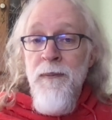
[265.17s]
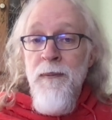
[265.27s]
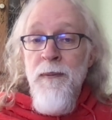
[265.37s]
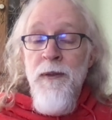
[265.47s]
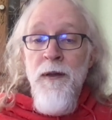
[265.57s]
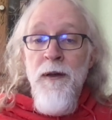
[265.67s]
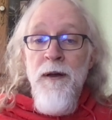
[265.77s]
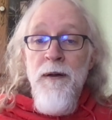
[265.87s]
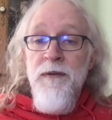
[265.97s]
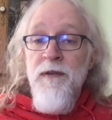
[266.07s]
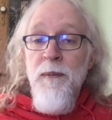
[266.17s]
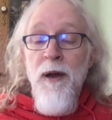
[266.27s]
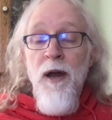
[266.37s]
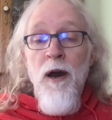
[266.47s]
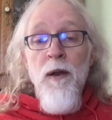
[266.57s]
the
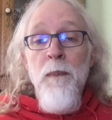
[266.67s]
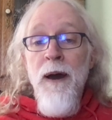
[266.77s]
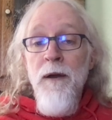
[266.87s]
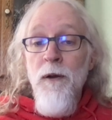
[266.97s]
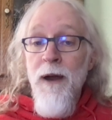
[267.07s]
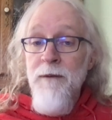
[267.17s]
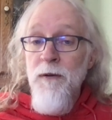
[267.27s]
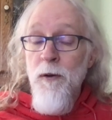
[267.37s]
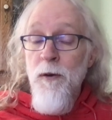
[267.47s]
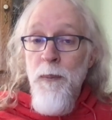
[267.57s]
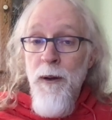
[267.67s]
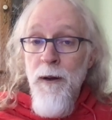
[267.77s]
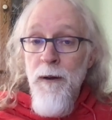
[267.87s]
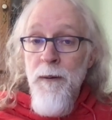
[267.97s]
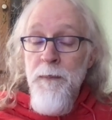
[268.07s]
semi autobiographical
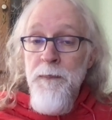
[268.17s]
part,